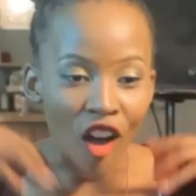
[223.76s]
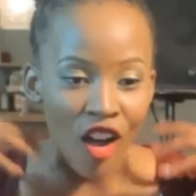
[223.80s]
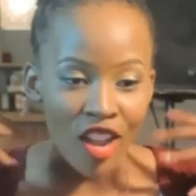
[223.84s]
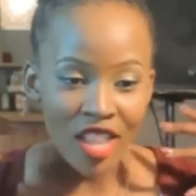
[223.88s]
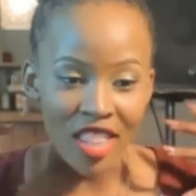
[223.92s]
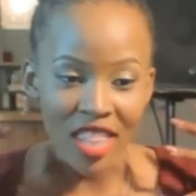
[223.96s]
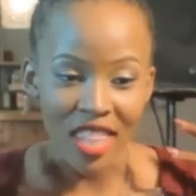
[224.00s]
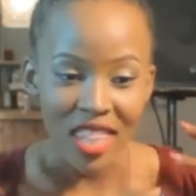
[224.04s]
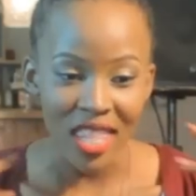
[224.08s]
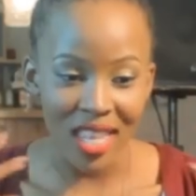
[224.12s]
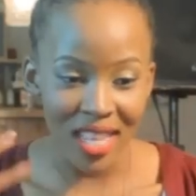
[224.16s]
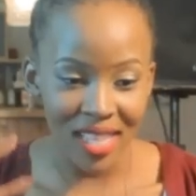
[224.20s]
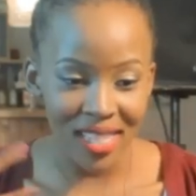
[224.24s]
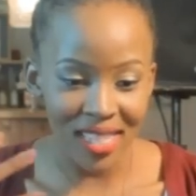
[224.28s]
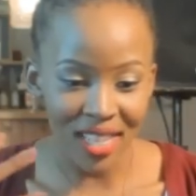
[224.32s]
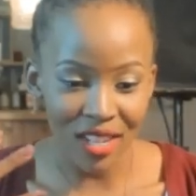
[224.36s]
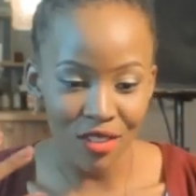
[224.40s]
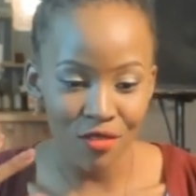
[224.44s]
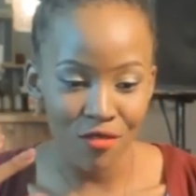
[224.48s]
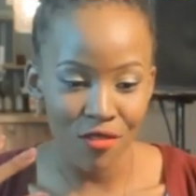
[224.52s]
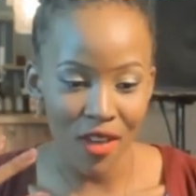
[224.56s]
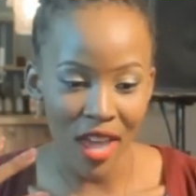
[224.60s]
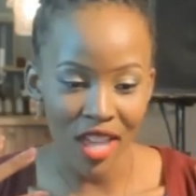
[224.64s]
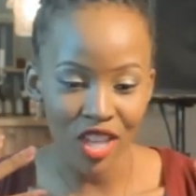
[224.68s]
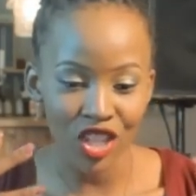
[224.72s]
on this
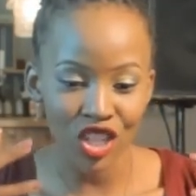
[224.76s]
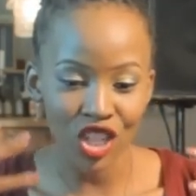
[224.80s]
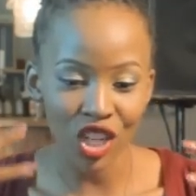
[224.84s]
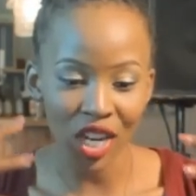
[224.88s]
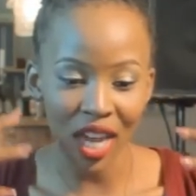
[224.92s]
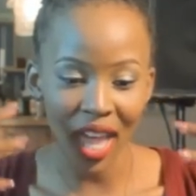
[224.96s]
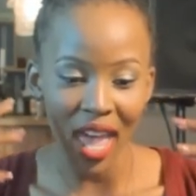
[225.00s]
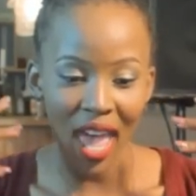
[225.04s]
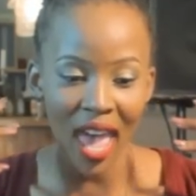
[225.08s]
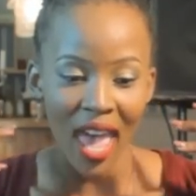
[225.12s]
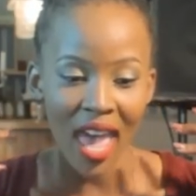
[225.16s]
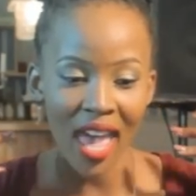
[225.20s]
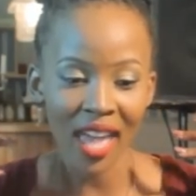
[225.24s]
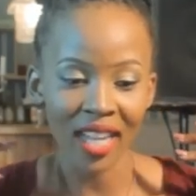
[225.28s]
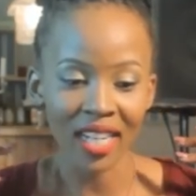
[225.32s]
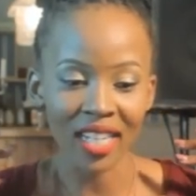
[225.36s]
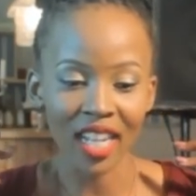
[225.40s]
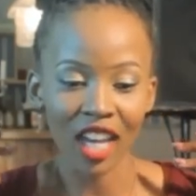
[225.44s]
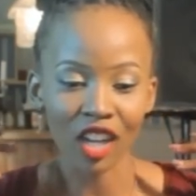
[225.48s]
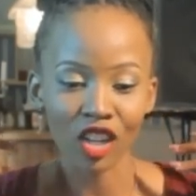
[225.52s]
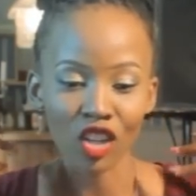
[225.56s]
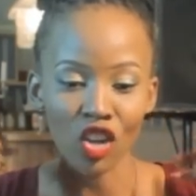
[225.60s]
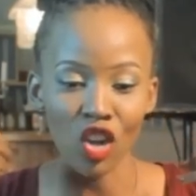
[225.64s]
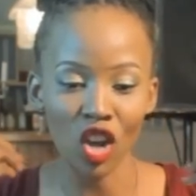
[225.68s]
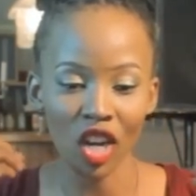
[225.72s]
adventure and
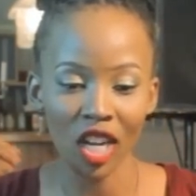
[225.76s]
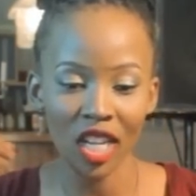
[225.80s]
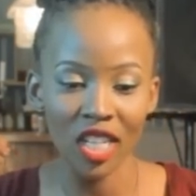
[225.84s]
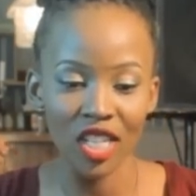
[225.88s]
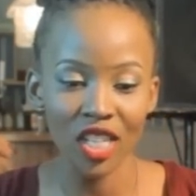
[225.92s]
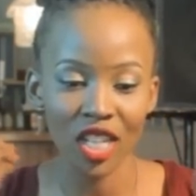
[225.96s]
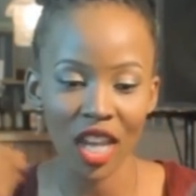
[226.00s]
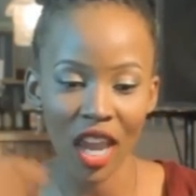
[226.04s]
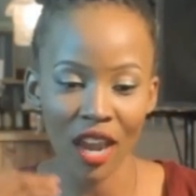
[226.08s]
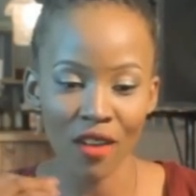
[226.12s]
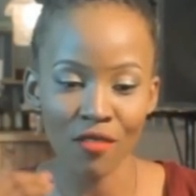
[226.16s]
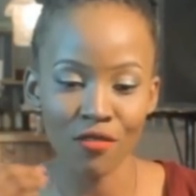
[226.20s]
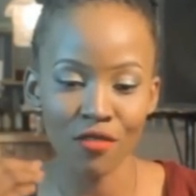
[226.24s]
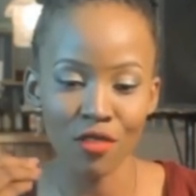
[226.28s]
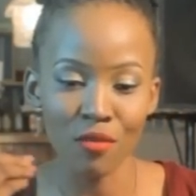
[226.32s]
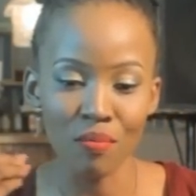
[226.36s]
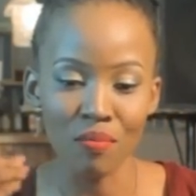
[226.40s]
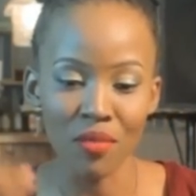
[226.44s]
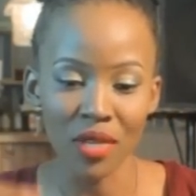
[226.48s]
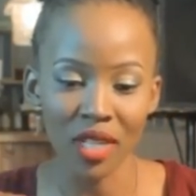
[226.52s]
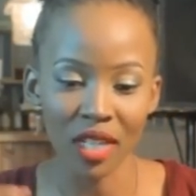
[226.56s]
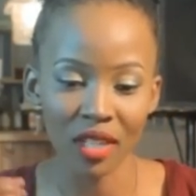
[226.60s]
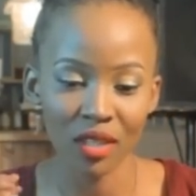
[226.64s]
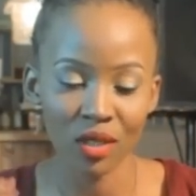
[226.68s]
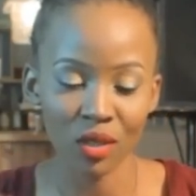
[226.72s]
acknowledge every
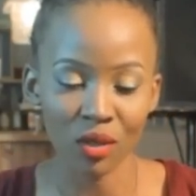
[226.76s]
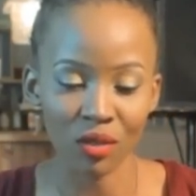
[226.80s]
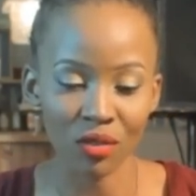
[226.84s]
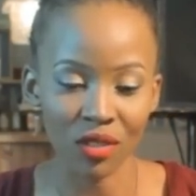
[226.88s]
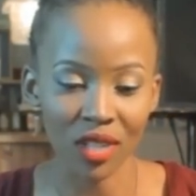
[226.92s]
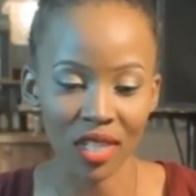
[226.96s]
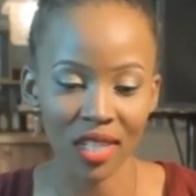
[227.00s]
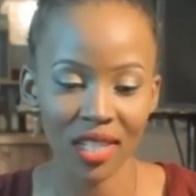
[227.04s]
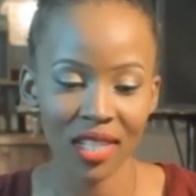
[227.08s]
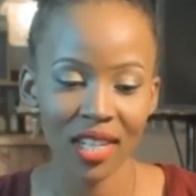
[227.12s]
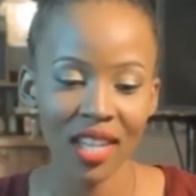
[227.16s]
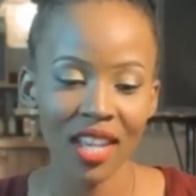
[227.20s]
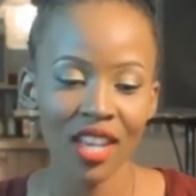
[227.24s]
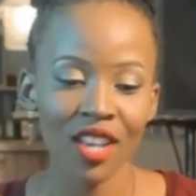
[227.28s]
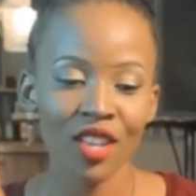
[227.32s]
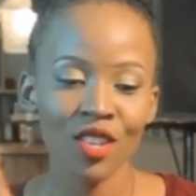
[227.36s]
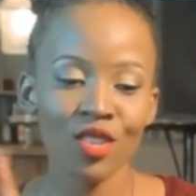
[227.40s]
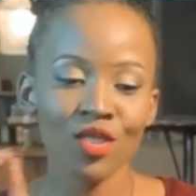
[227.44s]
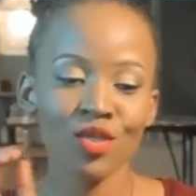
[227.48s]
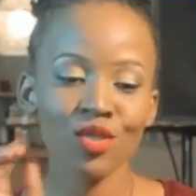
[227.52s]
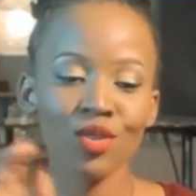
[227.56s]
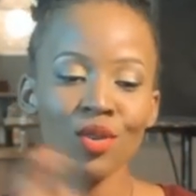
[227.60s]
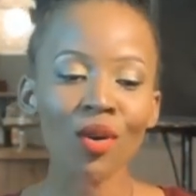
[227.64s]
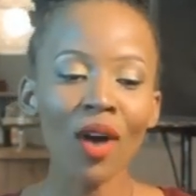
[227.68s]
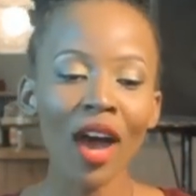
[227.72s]
minute of it.
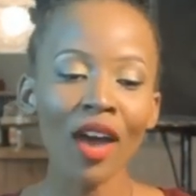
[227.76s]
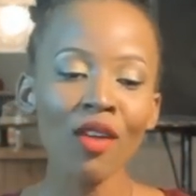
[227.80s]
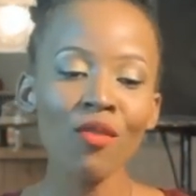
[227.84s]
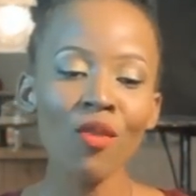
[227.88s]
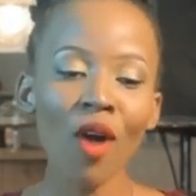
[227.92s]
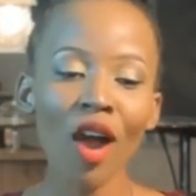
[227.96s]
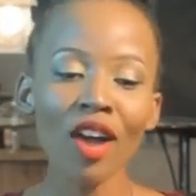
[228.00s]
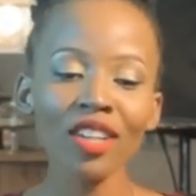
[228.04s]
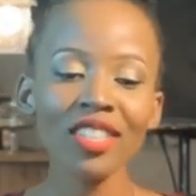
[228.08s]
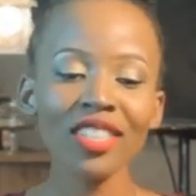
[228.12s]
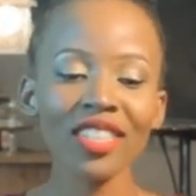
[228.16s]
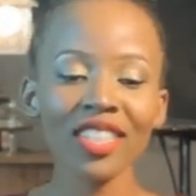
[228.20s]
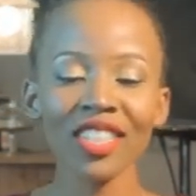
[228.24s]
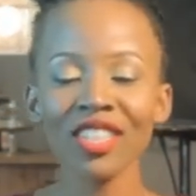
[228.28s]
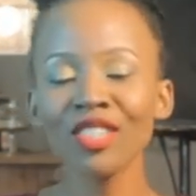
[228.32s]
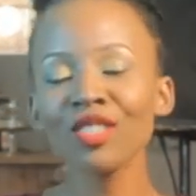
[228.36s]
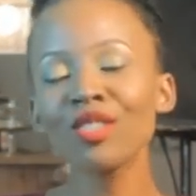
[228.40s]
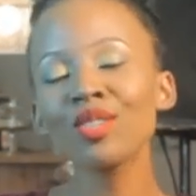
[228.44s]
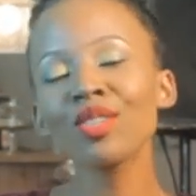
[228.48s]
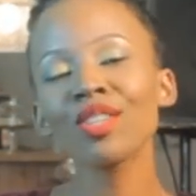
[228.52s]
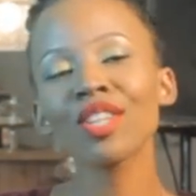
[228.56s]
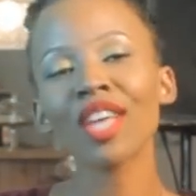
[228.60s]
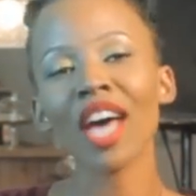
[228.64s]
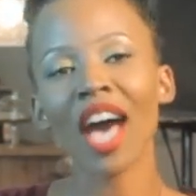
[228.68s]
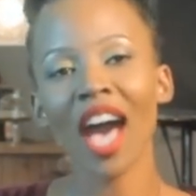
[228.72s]
So I walked
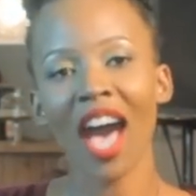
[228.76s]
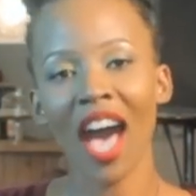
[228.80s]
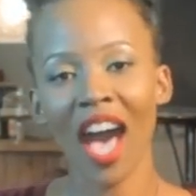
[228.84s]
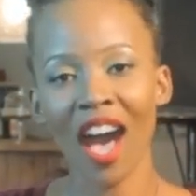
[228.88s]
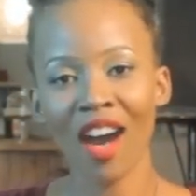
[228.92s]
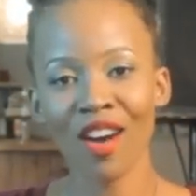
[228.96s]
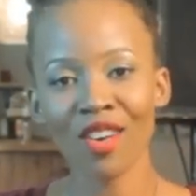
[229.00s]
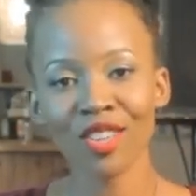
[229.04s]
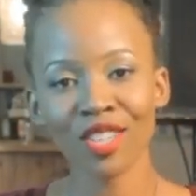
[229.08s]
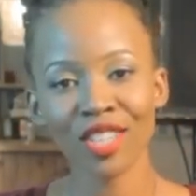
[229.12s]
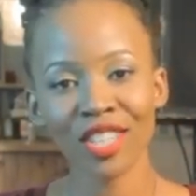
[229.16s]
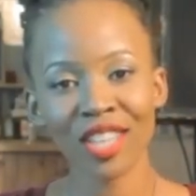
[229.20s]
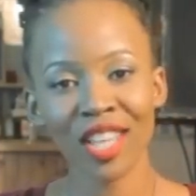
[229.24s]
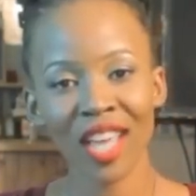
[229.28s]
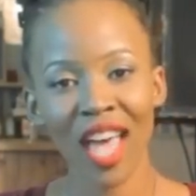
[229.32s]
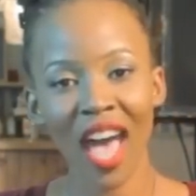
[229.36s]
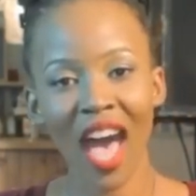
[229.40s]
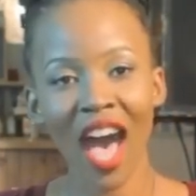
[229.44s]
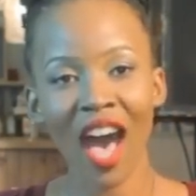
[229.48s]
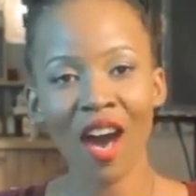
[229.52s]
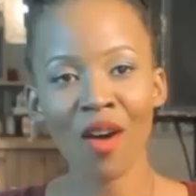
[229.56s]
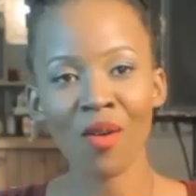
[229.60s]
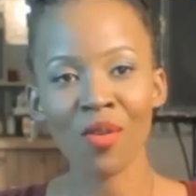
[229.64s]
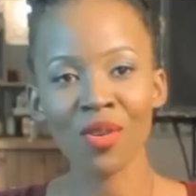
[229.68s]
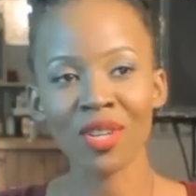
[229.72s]
into the house,
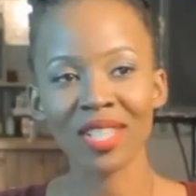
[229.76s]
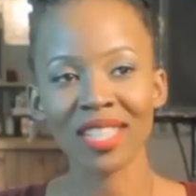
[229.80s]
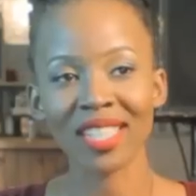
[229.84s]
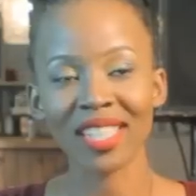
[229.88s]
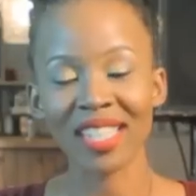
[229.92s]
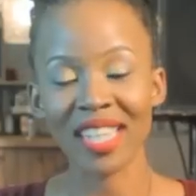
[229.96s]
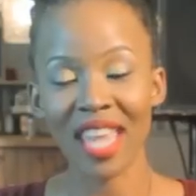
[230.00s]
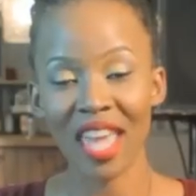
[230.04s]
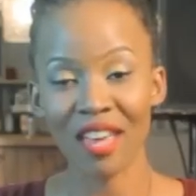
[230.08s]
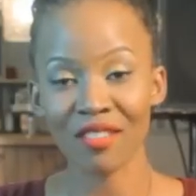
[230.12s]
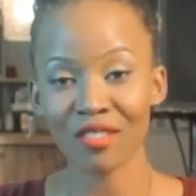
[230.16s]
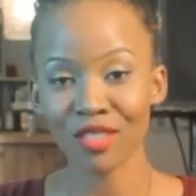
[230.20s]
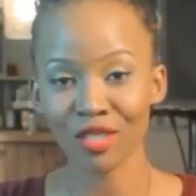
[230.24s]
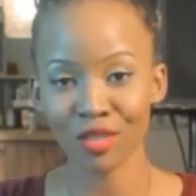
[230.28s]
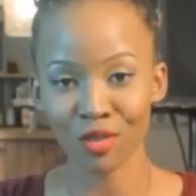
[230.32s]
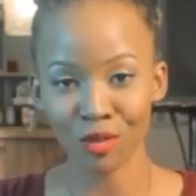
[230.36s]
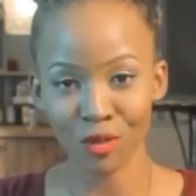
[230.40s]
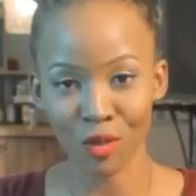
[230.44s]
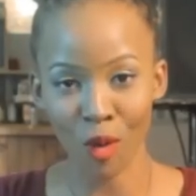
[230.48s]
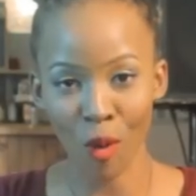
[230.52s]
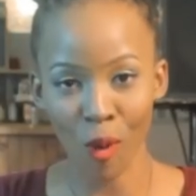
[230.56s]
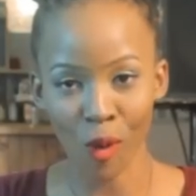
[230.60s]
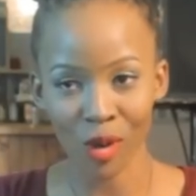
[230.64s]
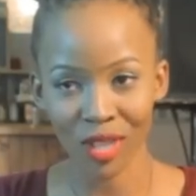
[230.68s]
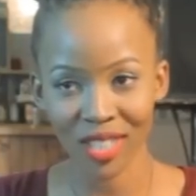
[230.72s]
I was nervous
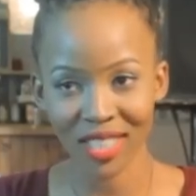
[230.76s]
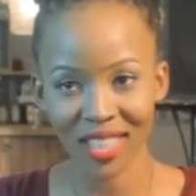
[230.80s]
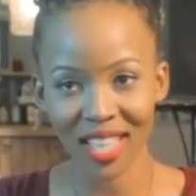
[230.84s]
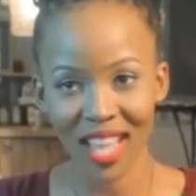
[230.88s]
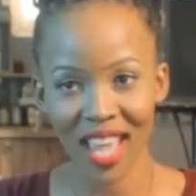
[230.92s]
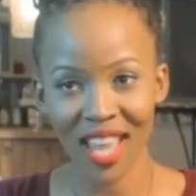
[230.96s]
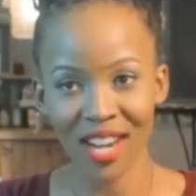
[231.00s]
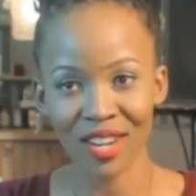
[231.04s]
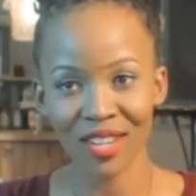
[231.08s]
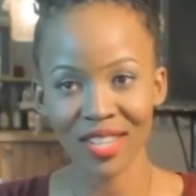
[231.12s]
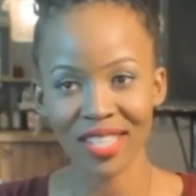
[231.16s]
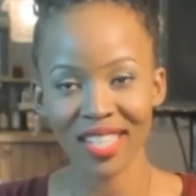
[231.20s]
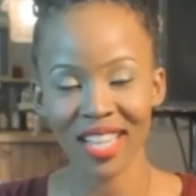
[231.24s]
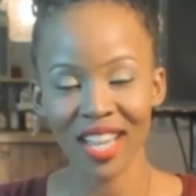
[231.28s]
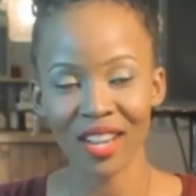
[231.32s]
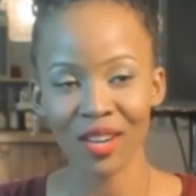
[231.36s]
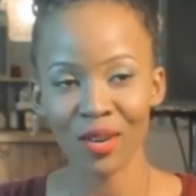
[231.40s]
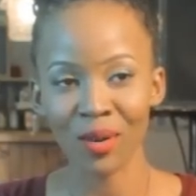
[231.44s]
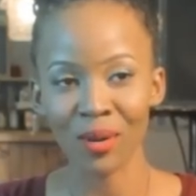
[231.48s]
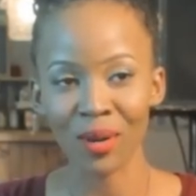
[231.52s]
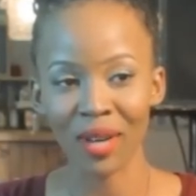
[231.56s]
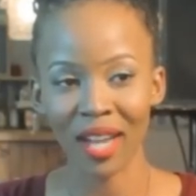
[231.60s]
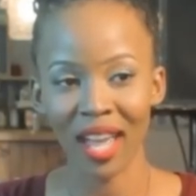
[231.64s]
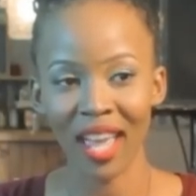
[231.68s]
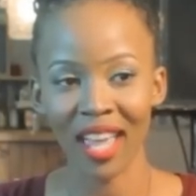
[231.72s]
of course, and I was
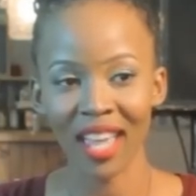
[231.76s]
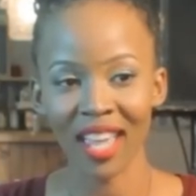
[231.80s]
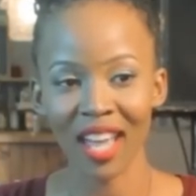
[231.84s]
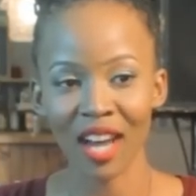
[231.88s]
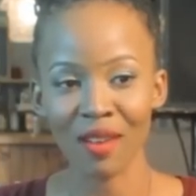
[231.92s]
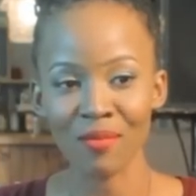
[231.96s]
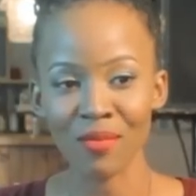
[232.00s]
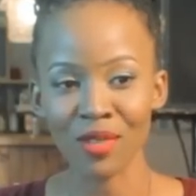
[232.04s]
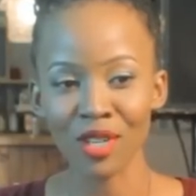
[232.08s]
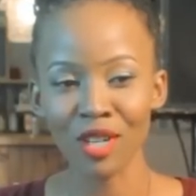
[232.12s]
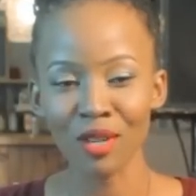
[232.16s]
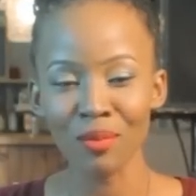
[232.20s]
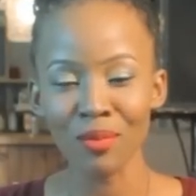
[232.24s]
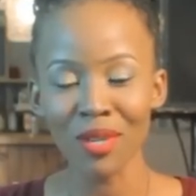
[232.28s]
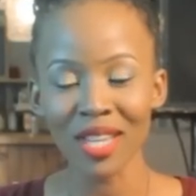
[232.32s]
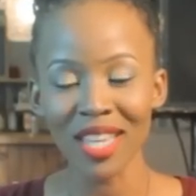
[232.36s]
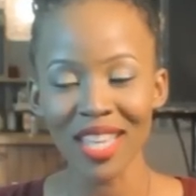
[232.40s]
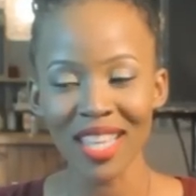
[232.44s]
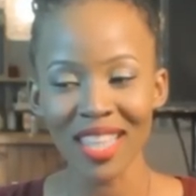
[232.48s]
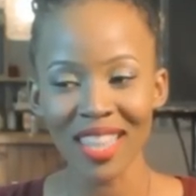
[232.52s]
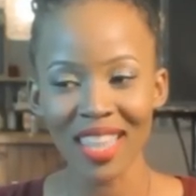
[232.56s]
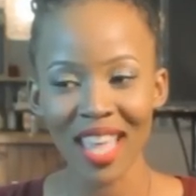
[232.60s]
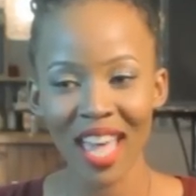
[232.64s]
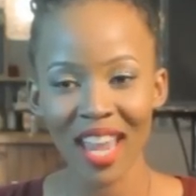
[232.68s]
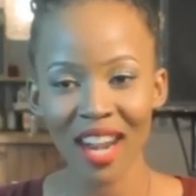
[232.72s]
like, okay, I'm gonna
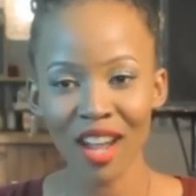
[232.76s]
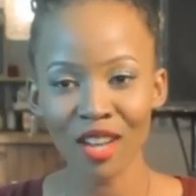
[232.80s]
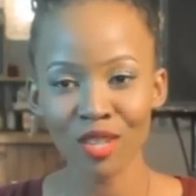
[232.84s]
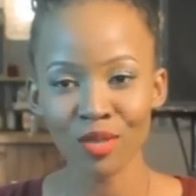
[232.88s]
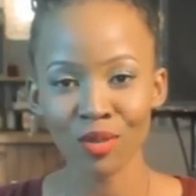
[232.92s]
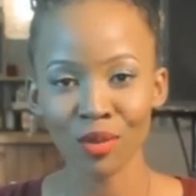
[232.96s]
be in that